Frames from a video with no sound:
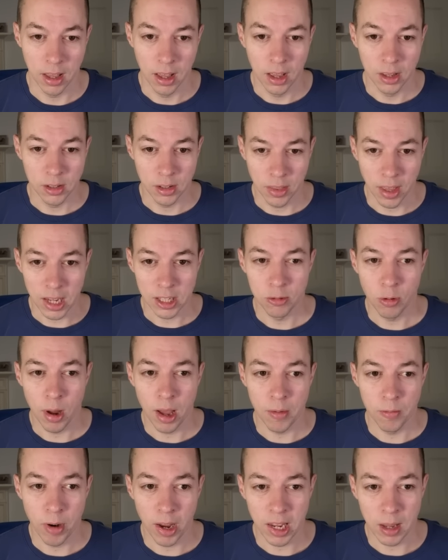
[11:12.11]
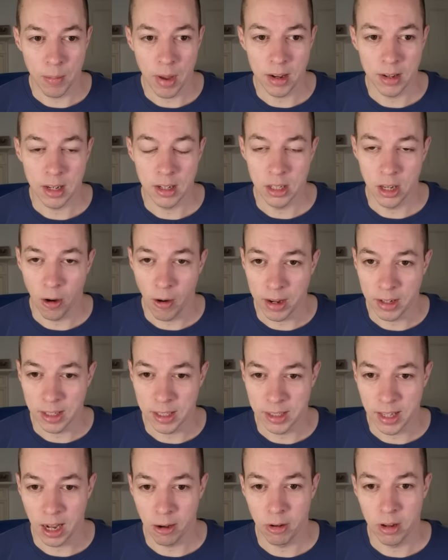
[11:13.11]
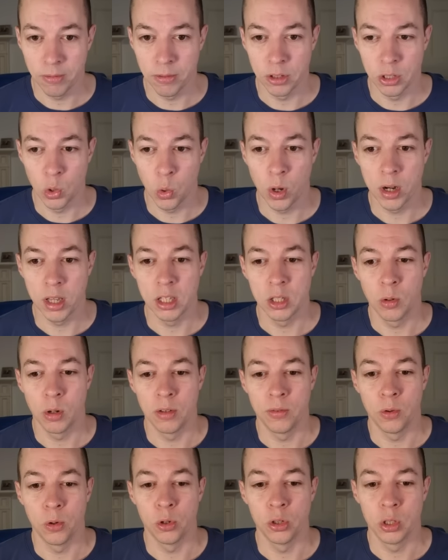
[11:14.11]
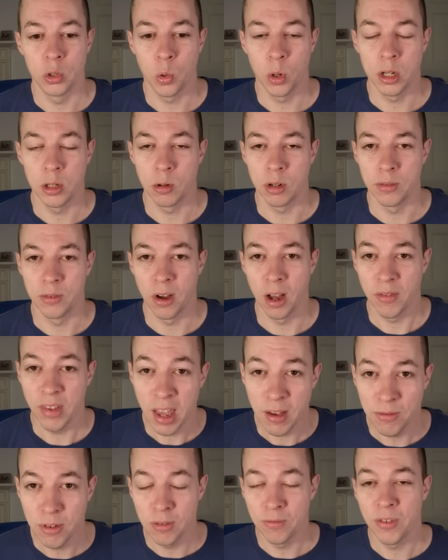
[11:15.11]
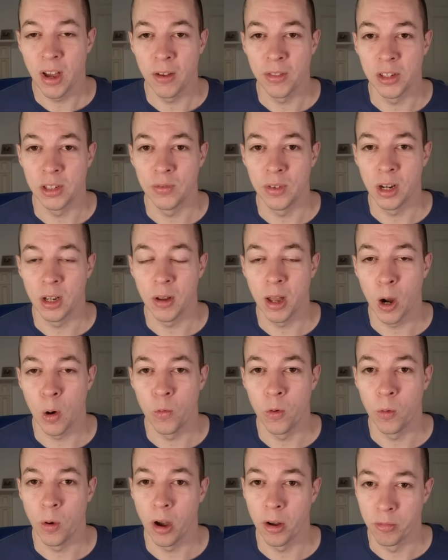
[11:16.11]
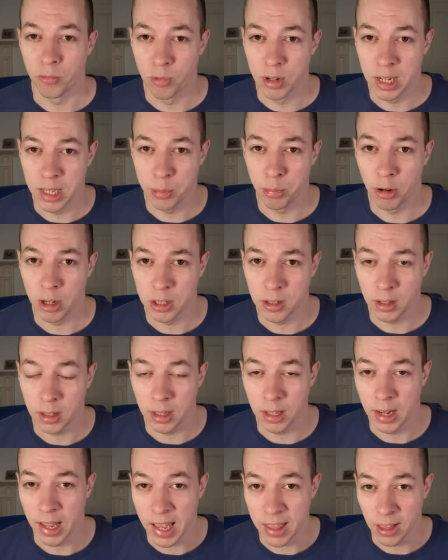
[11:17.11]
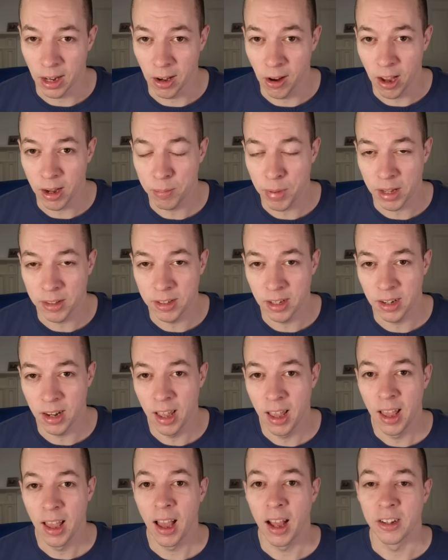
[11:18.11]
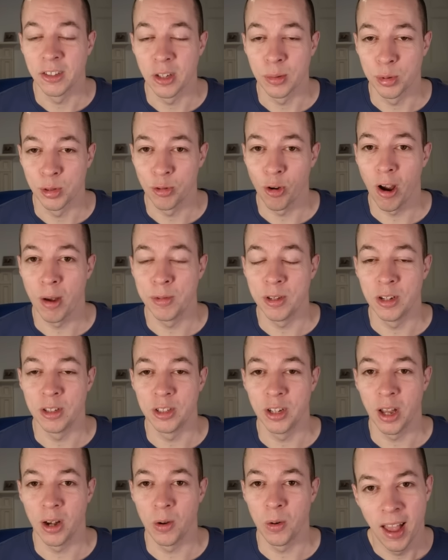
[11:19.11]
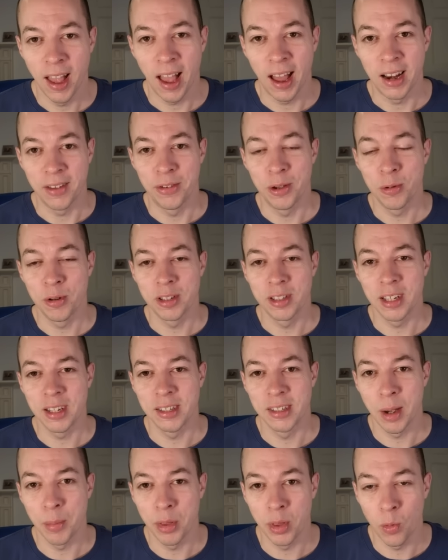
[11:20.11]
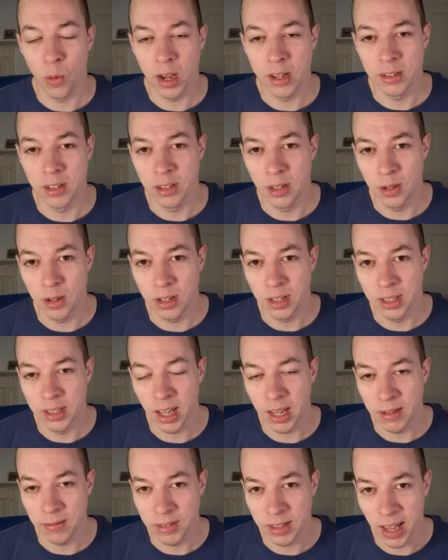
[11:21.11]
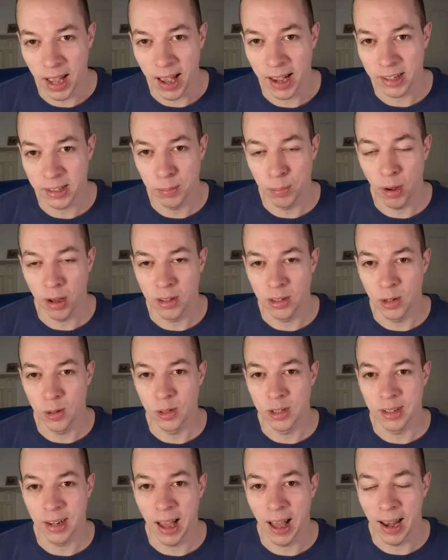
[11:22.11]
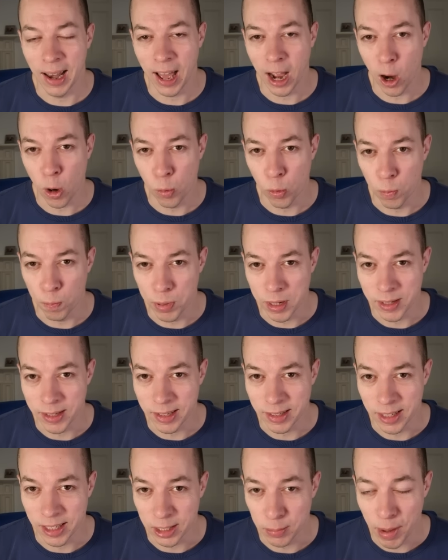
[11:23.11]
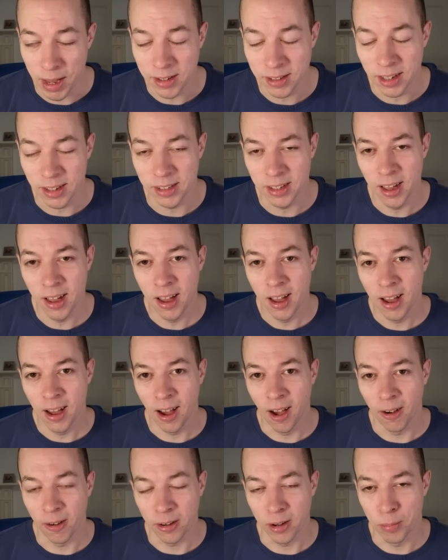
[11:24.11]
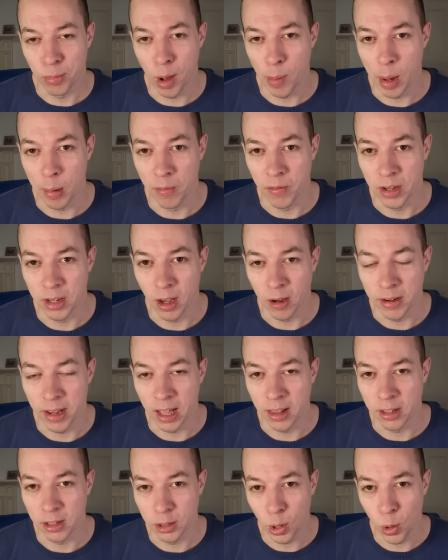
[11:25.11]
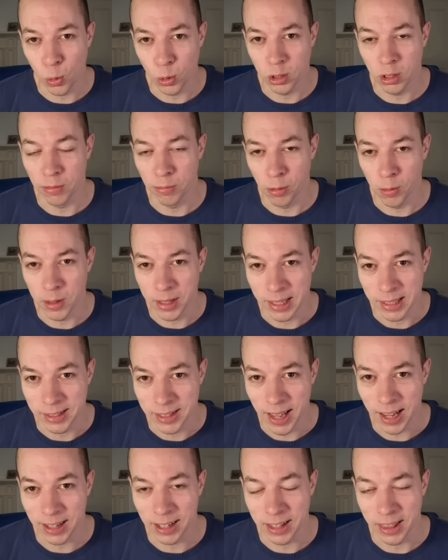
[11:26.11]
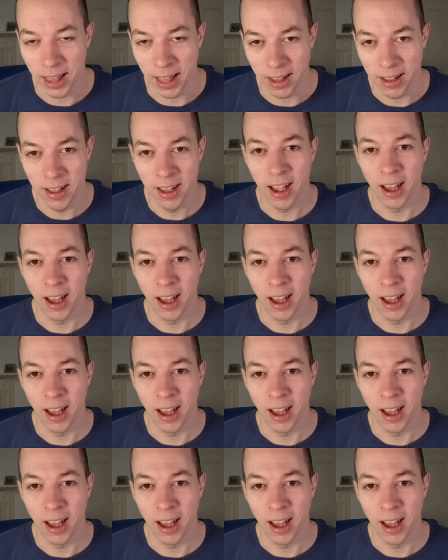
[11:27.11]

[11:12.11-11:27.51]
So that is right, recommended director salary for 2024, 2025. If you found this video helpful, I'd really appreciate it. You could hit the like button and subscribe to the channel. And if you wanna see some of the ways that you can save tax by using allowable business expenses, I'm gonna pop up a video now that talks you through exactly that.